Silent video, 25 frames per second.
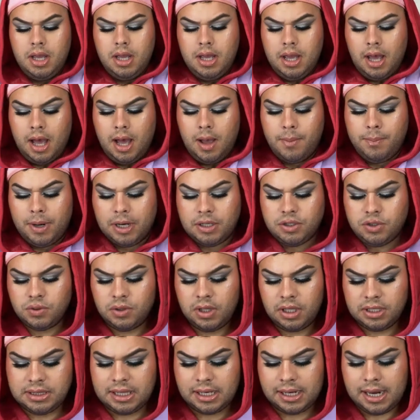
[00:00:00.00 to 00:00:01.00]
But I do
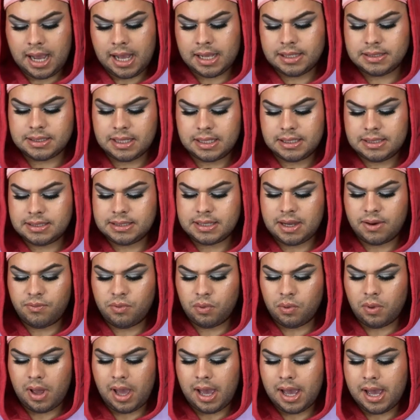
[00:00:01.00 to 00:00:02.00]
like that it has like
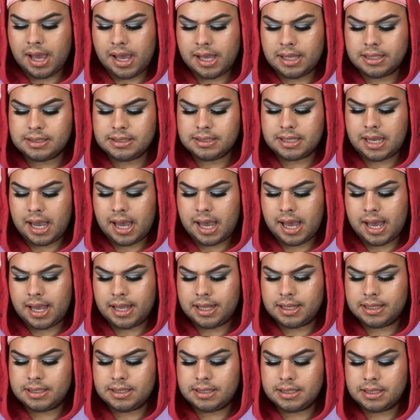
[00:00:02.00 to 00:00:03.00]
several heads
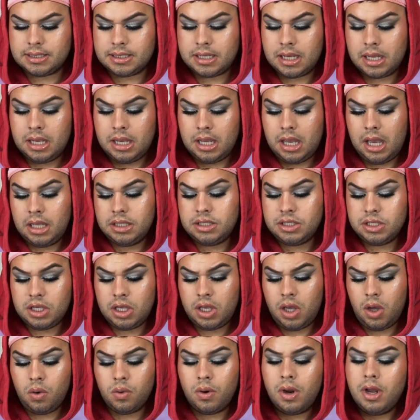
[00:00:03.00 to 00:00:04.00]
and it's
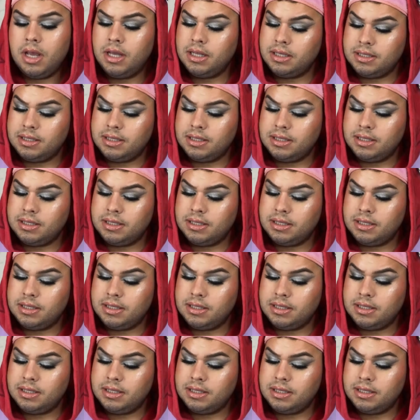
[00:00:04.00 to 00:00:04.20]
cute.